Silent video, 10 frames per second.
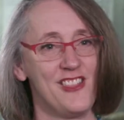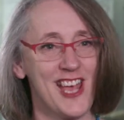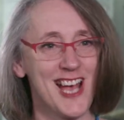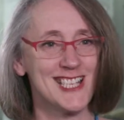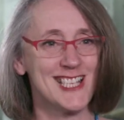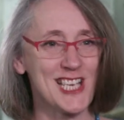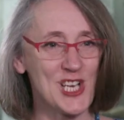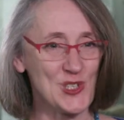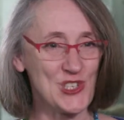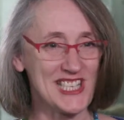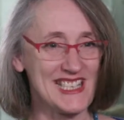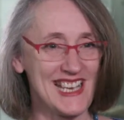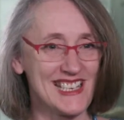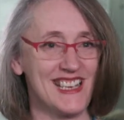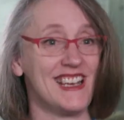The arts and culture
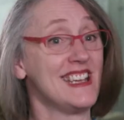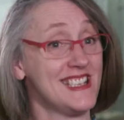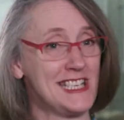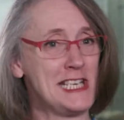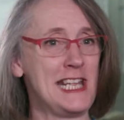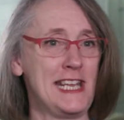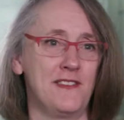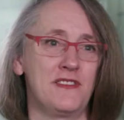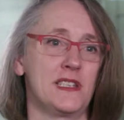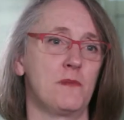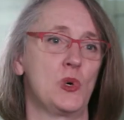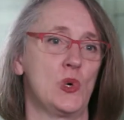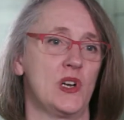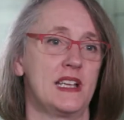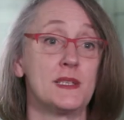sector is in need of
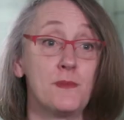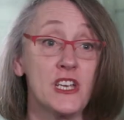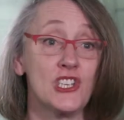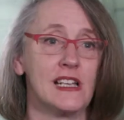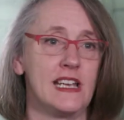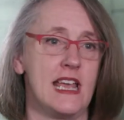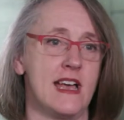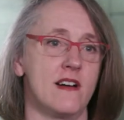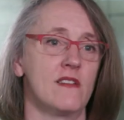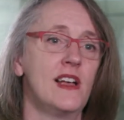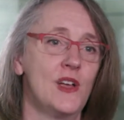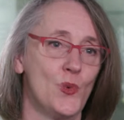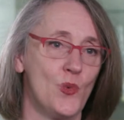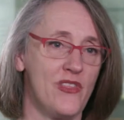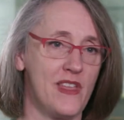support, especially now
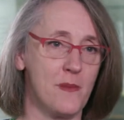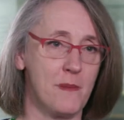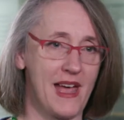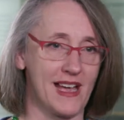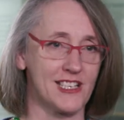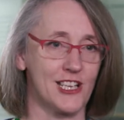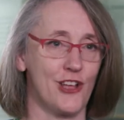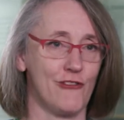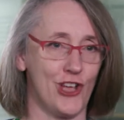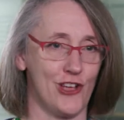with the impact of